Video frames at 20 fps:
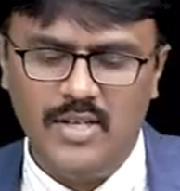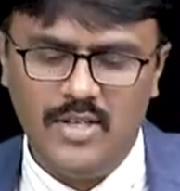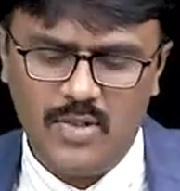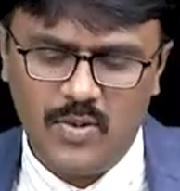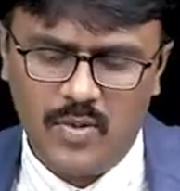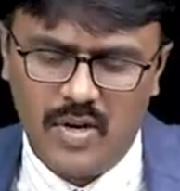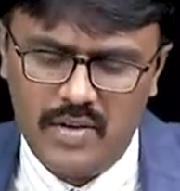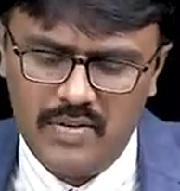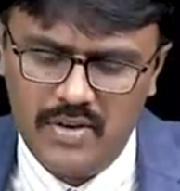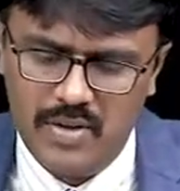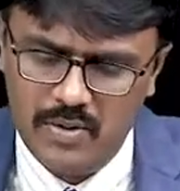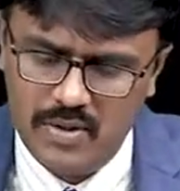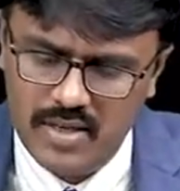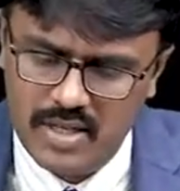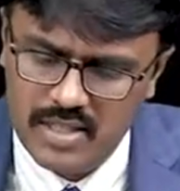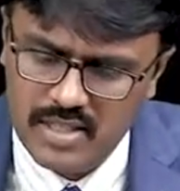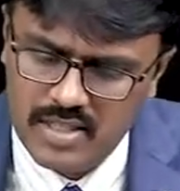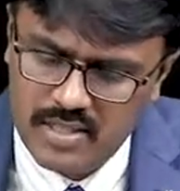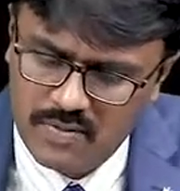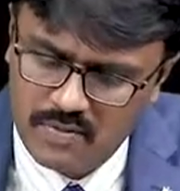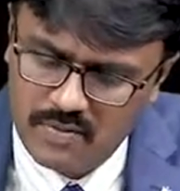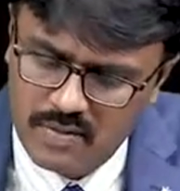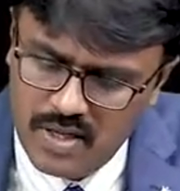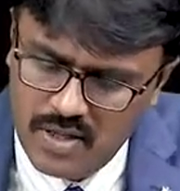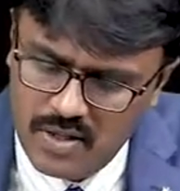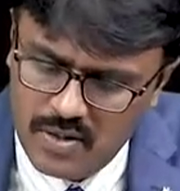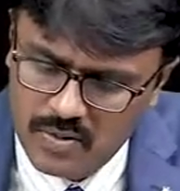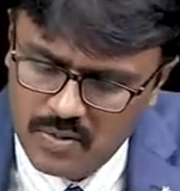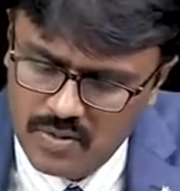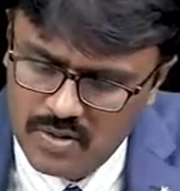So what we do is we
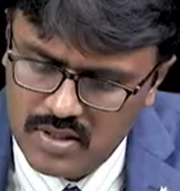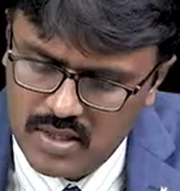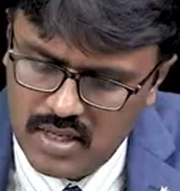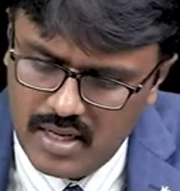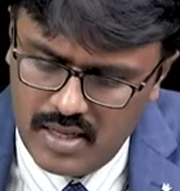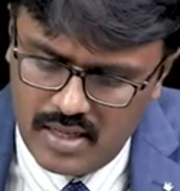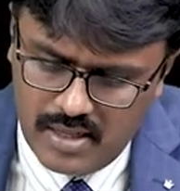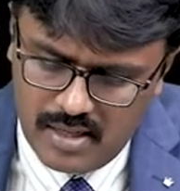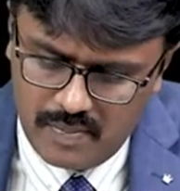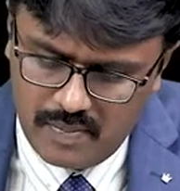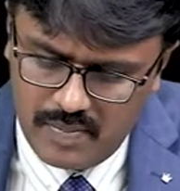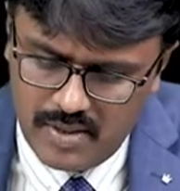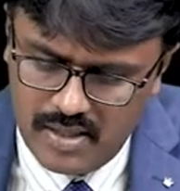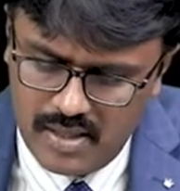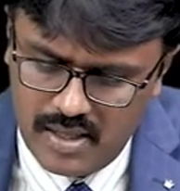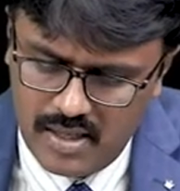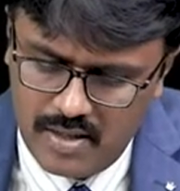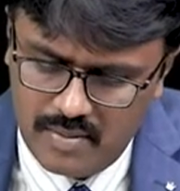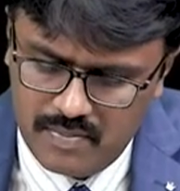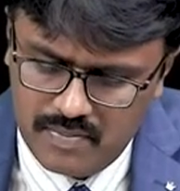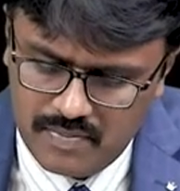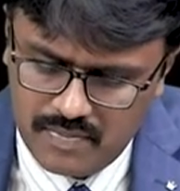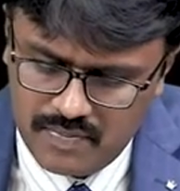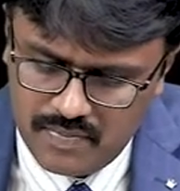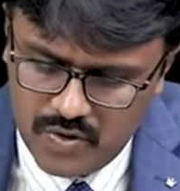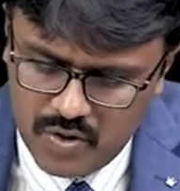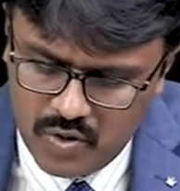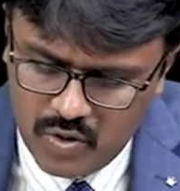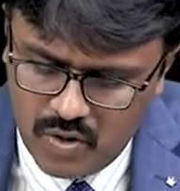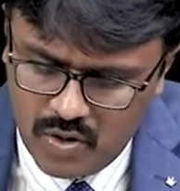use a drug by the name
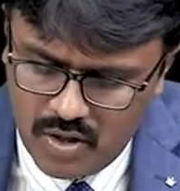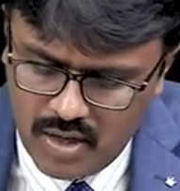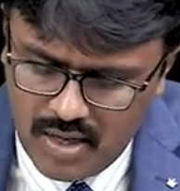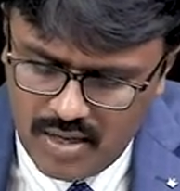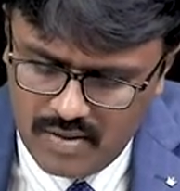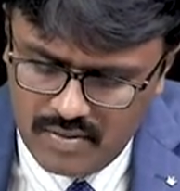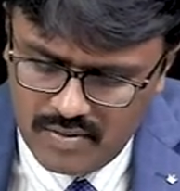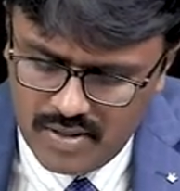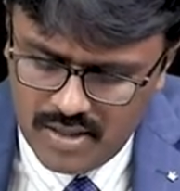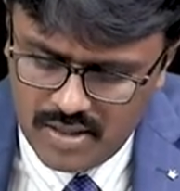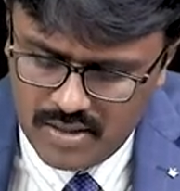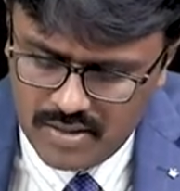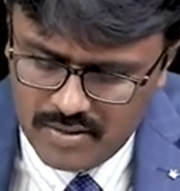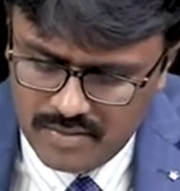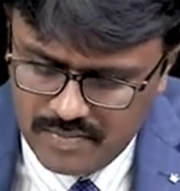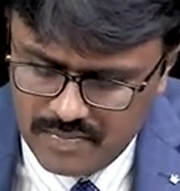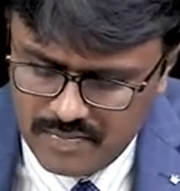sucralfate.